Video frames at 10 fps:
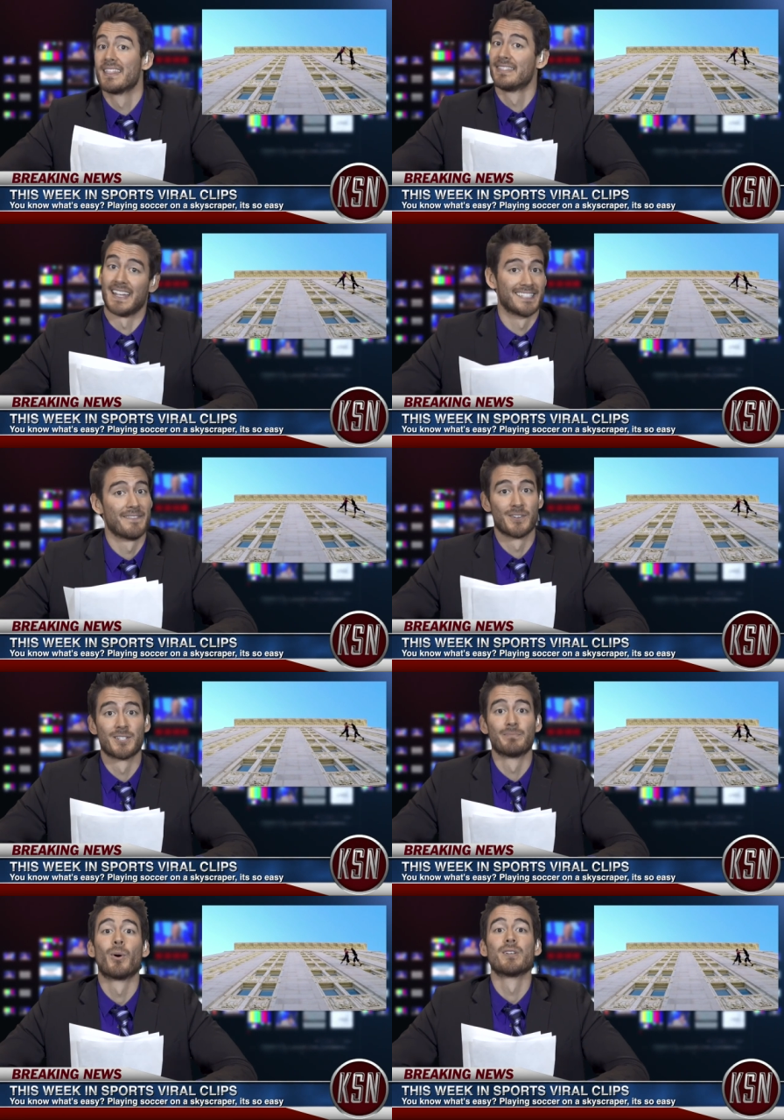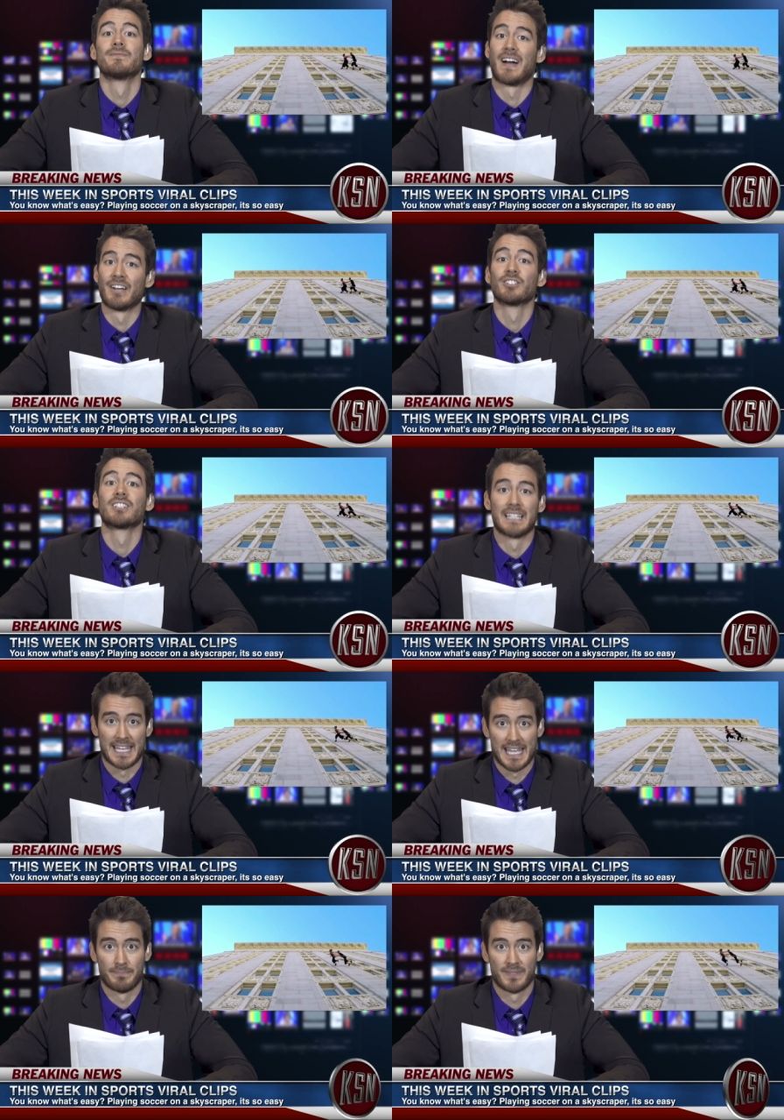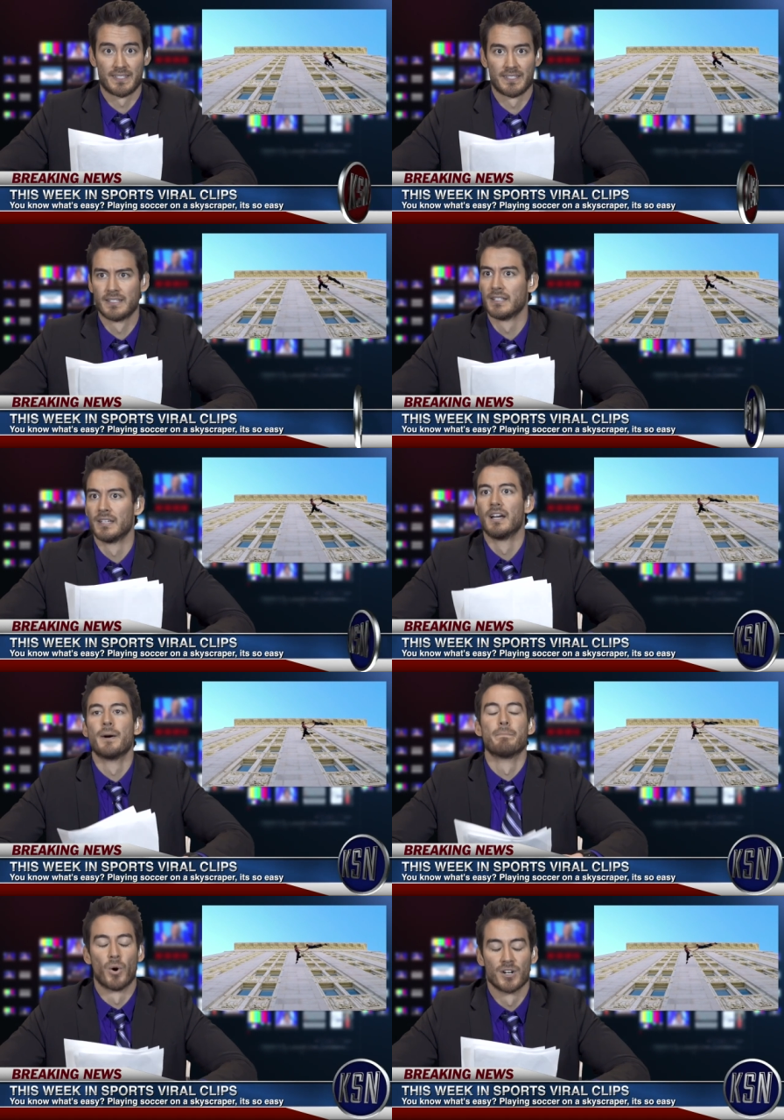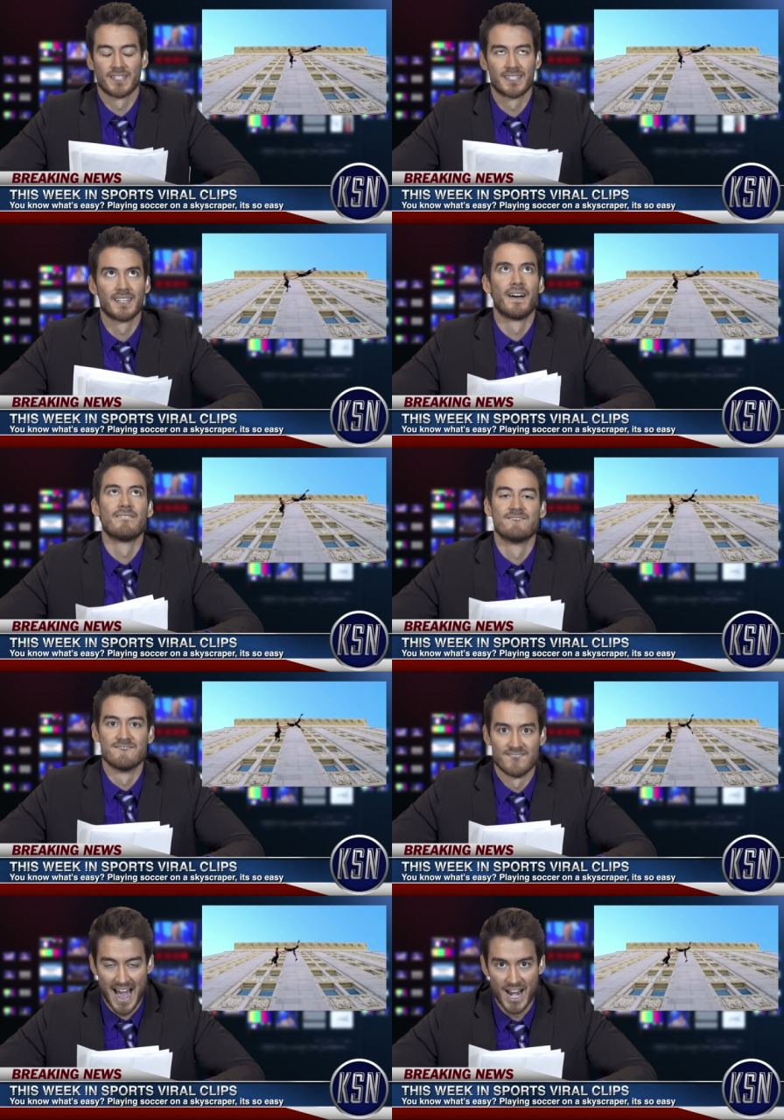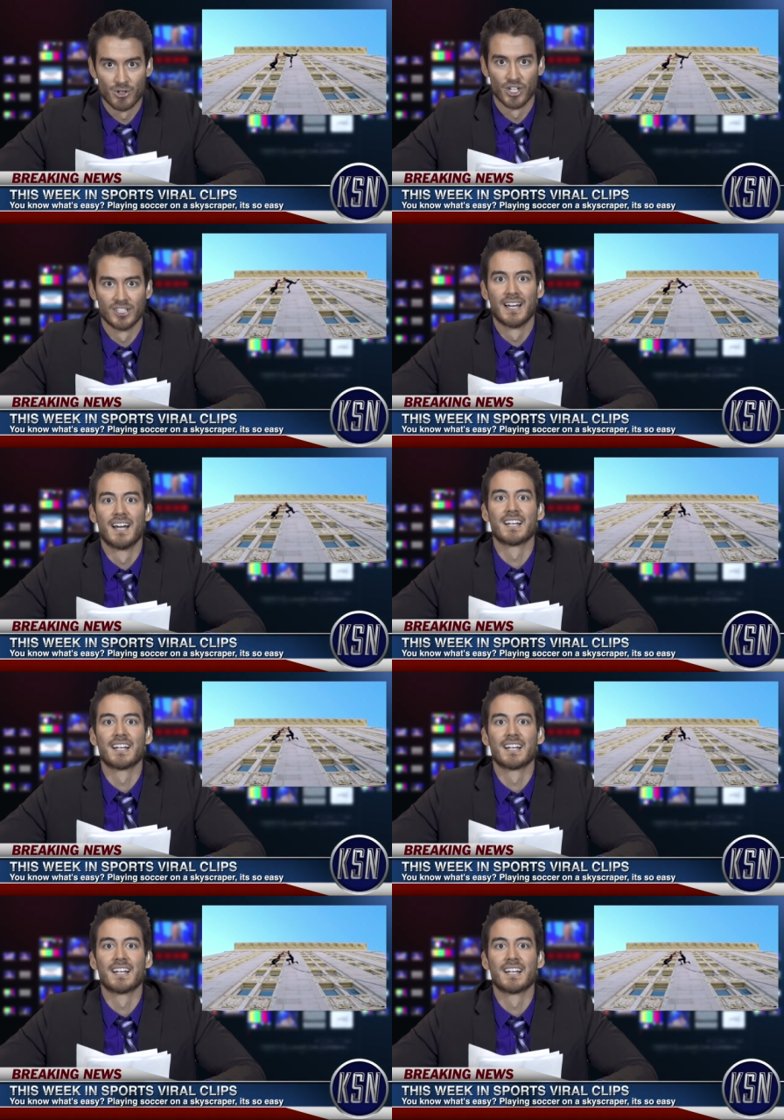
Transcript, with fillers: That's it for first battle clip. Sports Viral